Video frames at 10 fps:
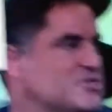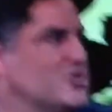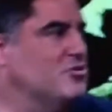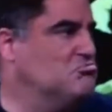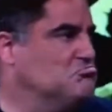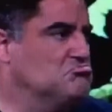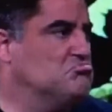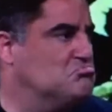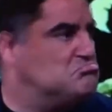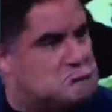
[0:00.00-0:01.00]
so,
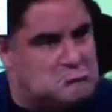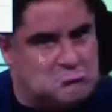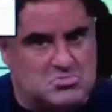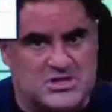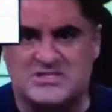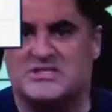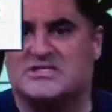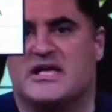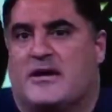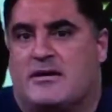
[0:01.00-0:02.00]
it's
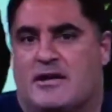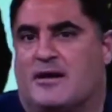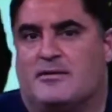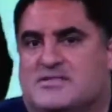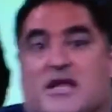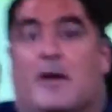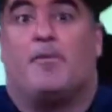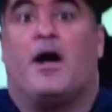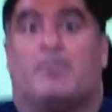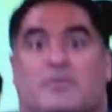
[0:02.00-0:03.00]
not our
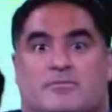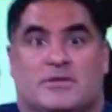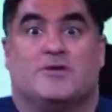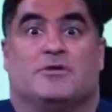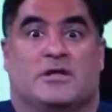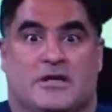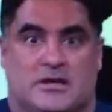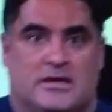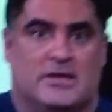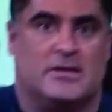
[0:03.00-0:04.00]
problem, literally.
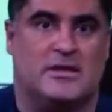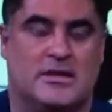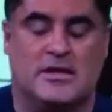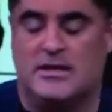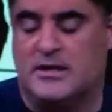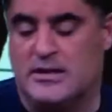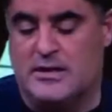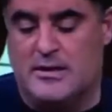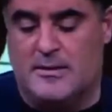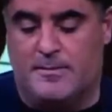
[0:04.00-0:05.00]

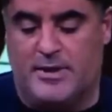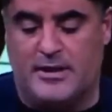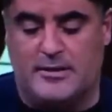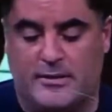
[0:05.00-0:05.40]
But